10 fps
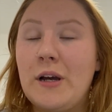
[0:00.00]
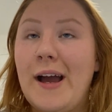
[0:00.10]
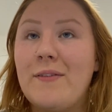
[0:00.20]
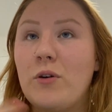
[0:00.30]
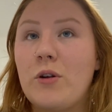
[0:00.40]

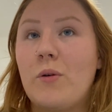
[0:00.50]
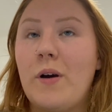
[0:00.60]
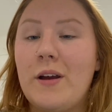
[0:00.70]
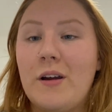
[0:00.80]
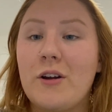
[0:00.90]
I've got
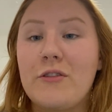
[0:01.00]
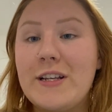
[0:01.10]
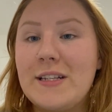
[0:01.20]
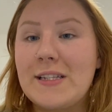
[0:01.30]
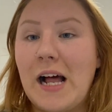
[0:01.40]
quite a
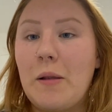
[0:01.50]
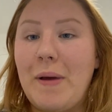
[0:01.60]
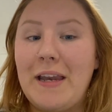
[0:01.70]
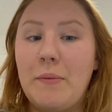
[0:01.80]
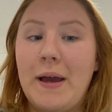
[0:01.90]
greasy scalp
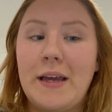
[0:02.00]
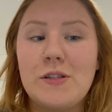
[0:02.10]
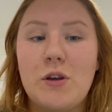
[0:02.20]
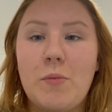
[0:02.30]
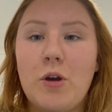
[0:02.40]
anyway,
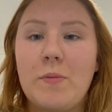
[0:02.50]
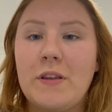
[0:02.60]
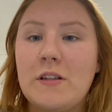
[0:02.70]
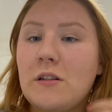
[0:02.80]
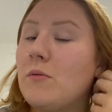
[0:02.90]
so I'm hoping
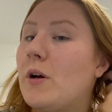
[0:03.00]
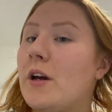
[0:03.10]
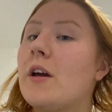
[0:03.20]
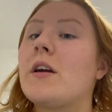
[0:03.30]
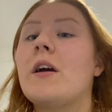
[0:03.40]
this will work.